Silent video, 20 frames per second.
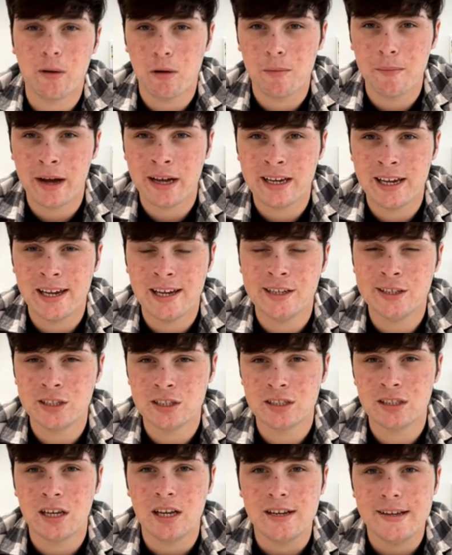were my age,
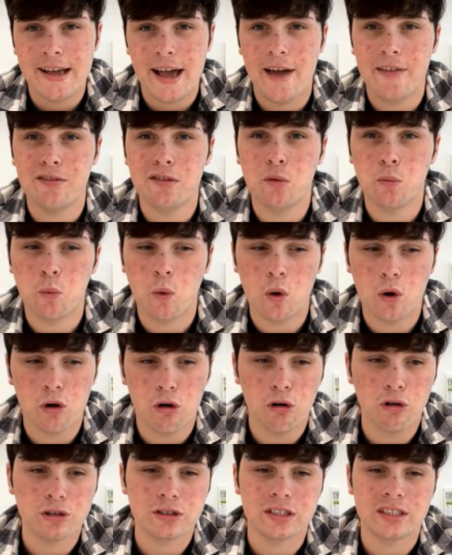and the
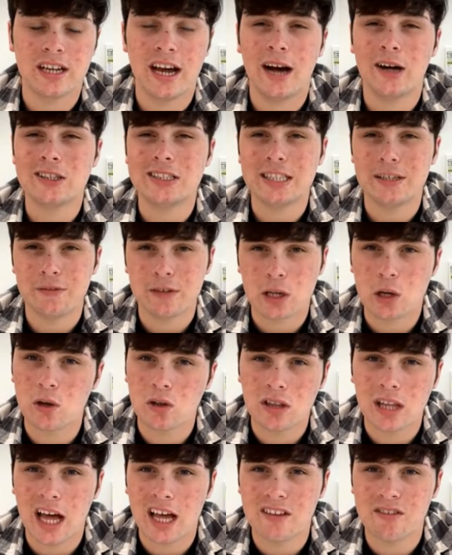wars and how
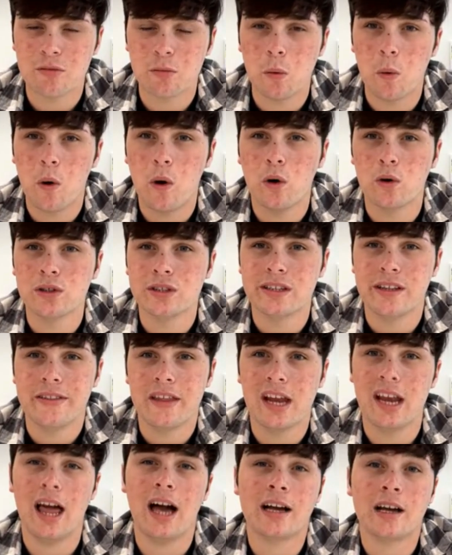difficult life was, and
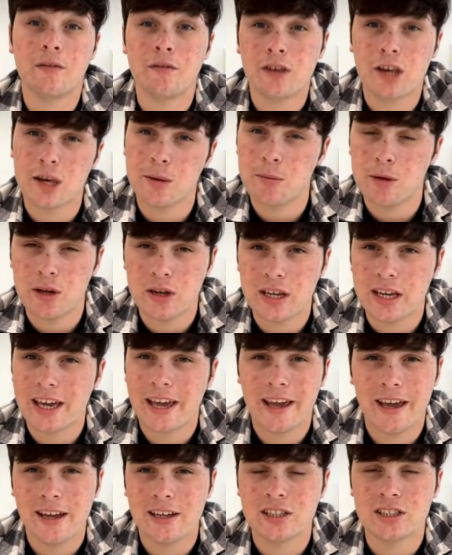the lack of
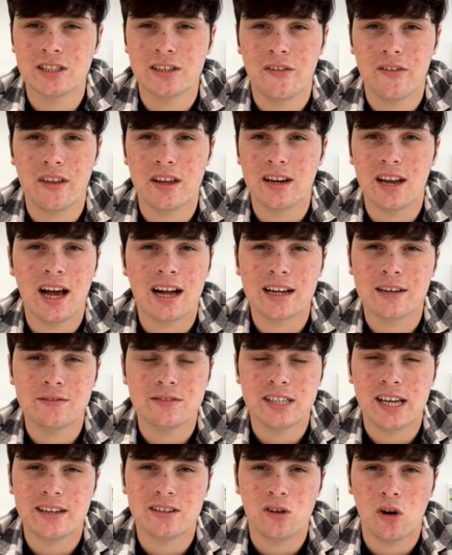communication and the lack of
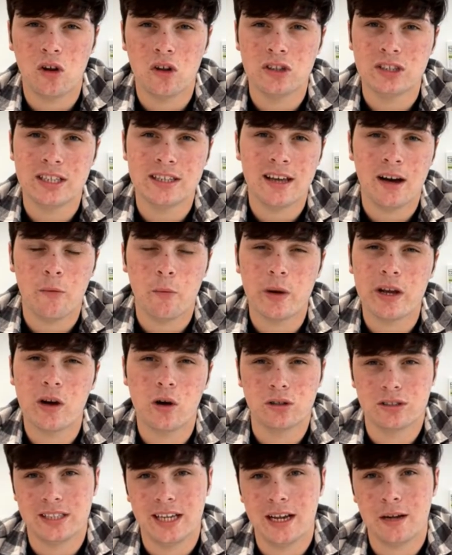technology that we
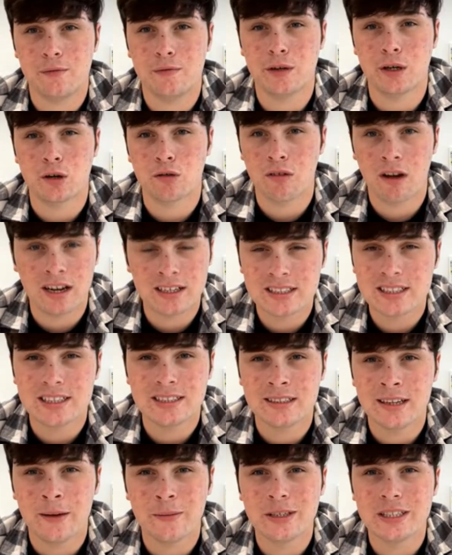all take for granted
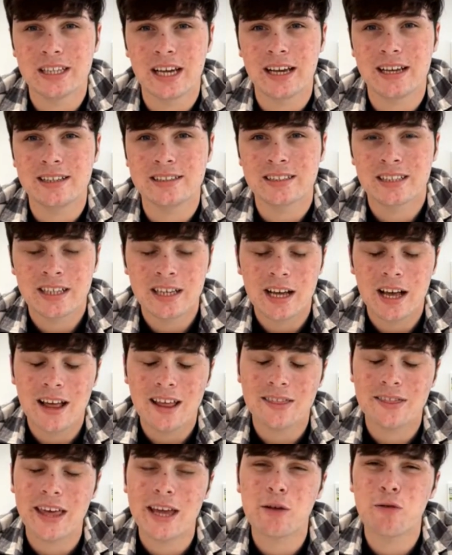nowadays.
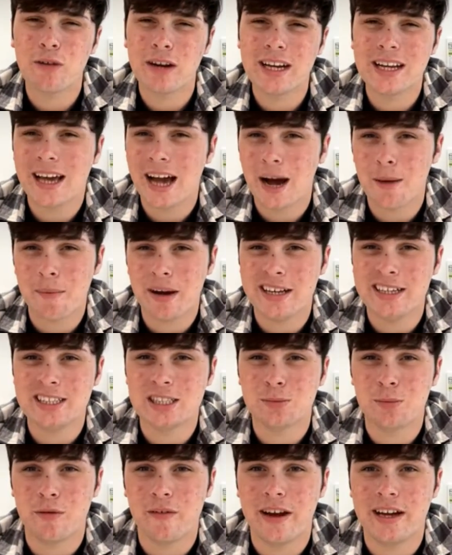They really are my
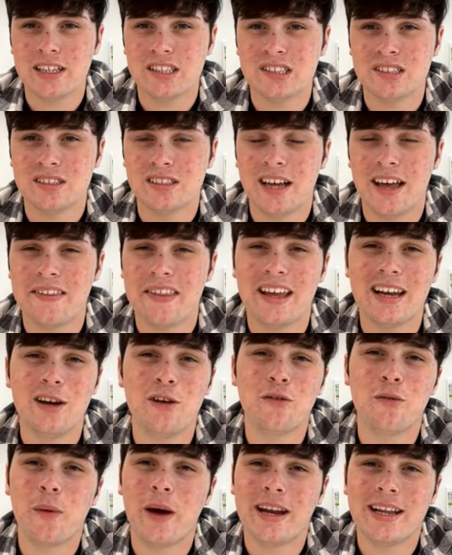inspiration, and they
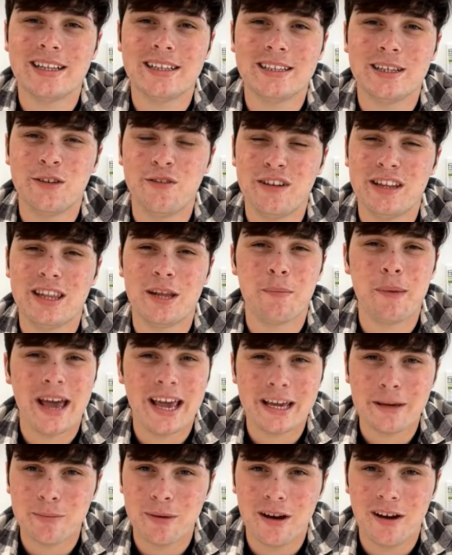love when you're in the
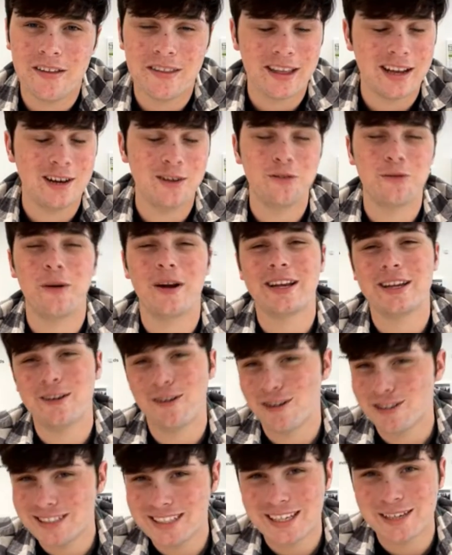paper, they love when
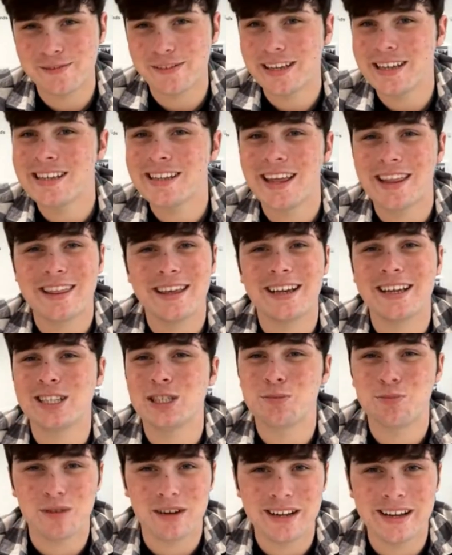you're on TV, they think
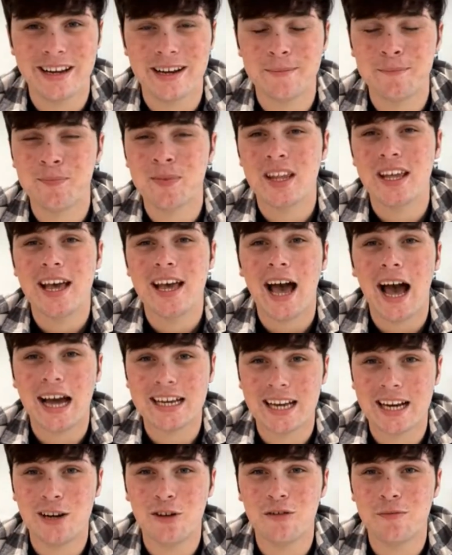it's brilliant,
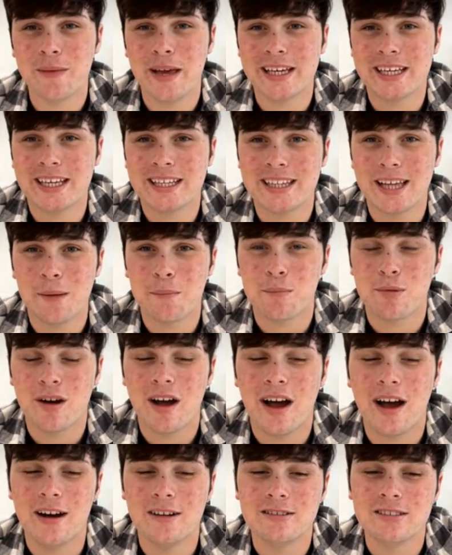and I love making them
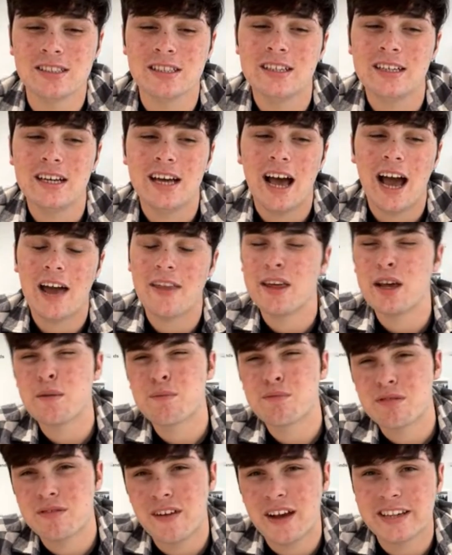proud. I
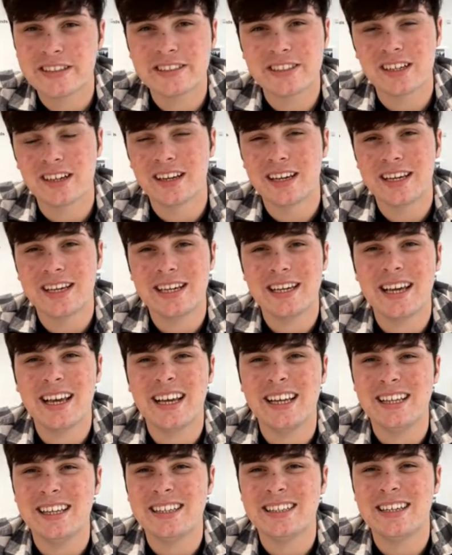think professionally,
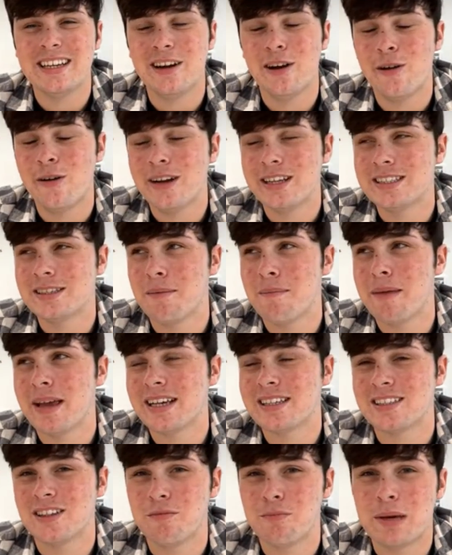it's a
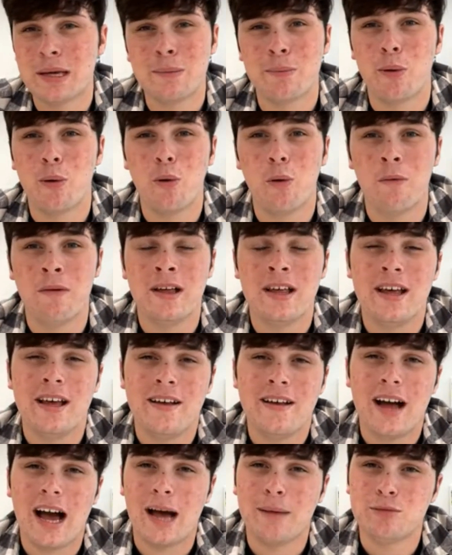mix of people.
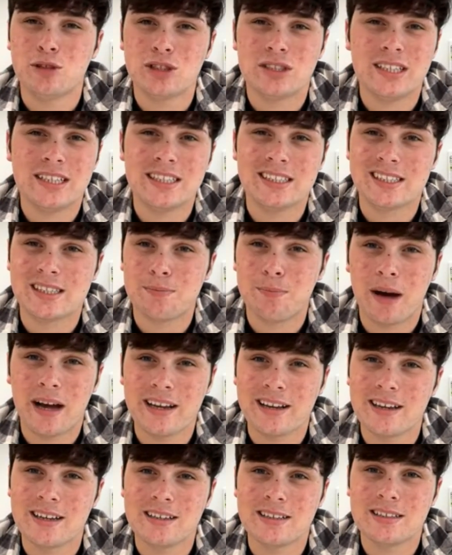I'm just
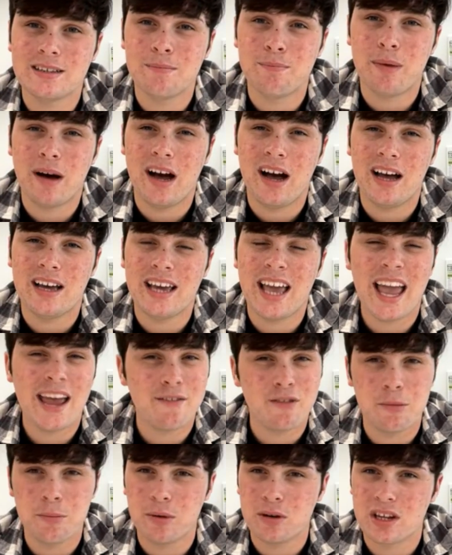inspired by
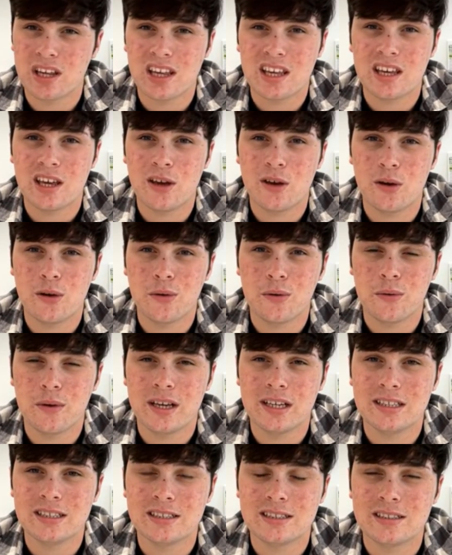everybody who
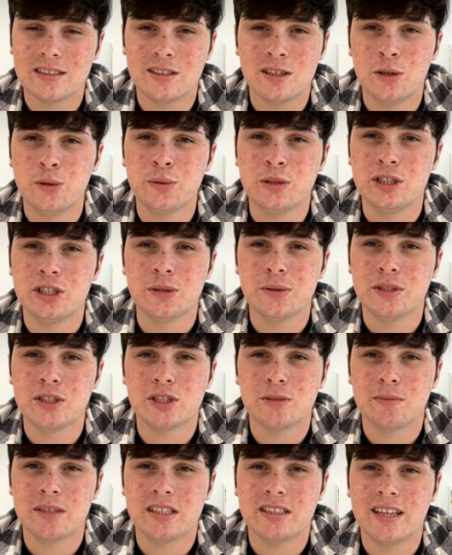is doing
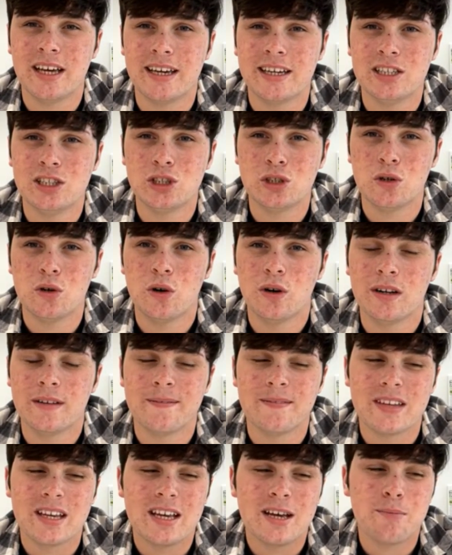something they enjoy.
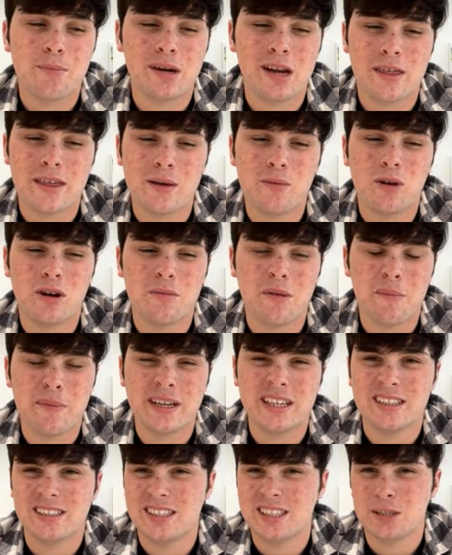But I think one of my
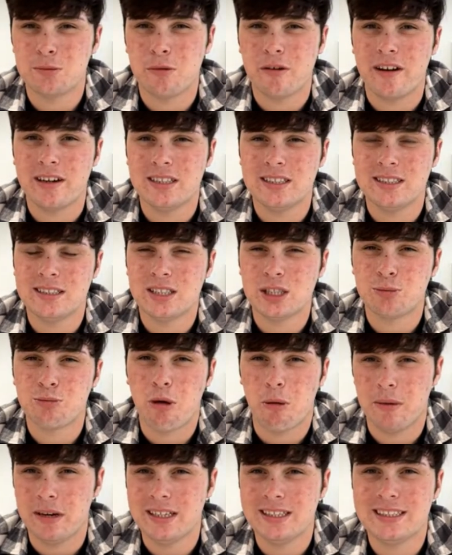biggest inspirations is
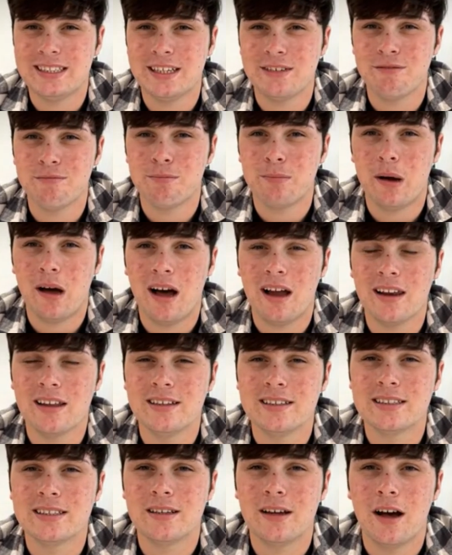probably Stephen
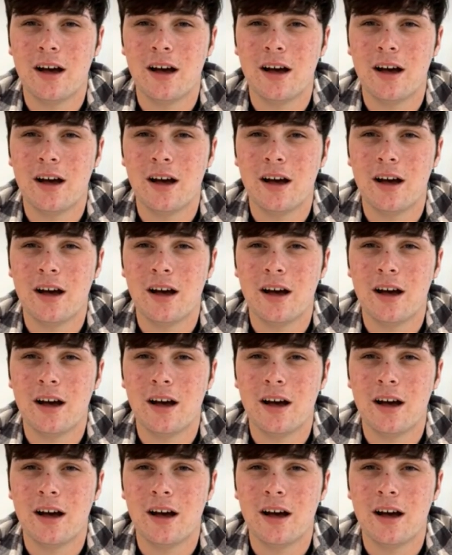Bartlett.